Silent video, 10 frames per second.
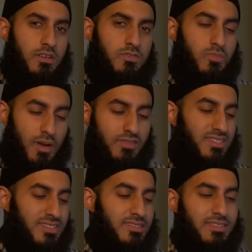so brothers
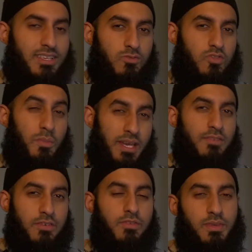and sisters can also
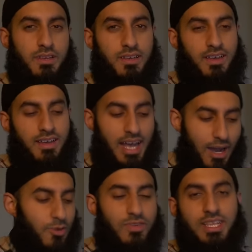benefit from it.
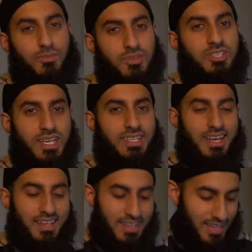I would really appreciate
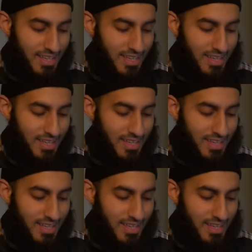that.